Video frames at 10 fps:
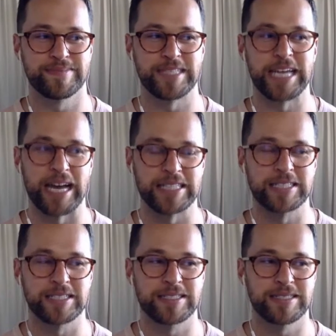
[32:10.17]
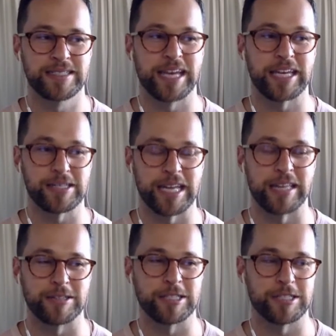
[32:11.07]
yeah, it's like you said,
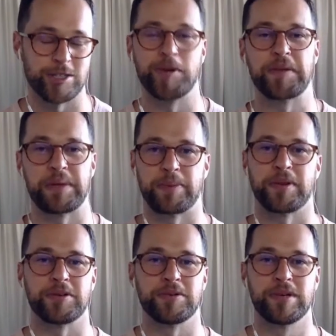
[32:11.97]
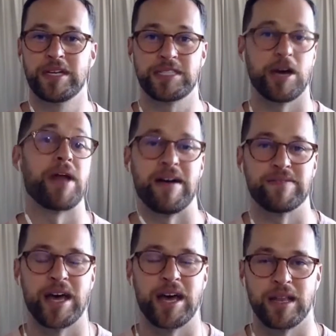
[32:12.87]
there's just so many people who don't have
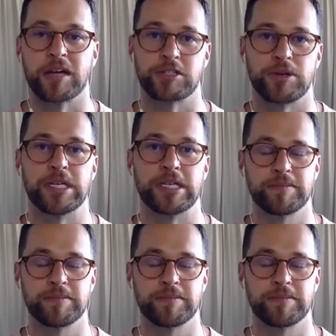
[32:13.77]
that luxury.